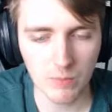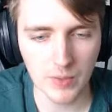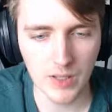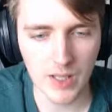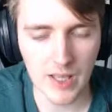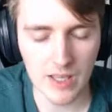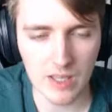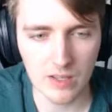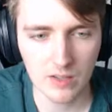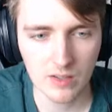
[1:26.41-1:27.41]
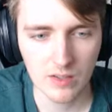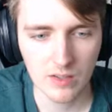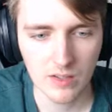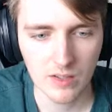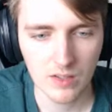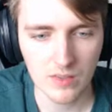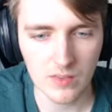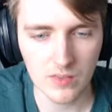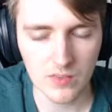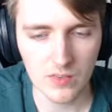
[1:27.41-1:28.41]
play
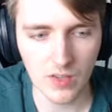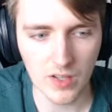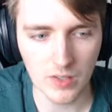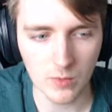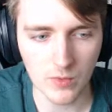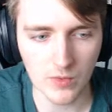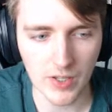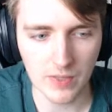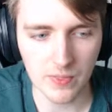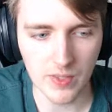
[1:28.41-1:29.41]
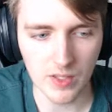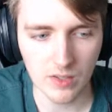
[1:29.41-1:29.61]
than cycled, I think.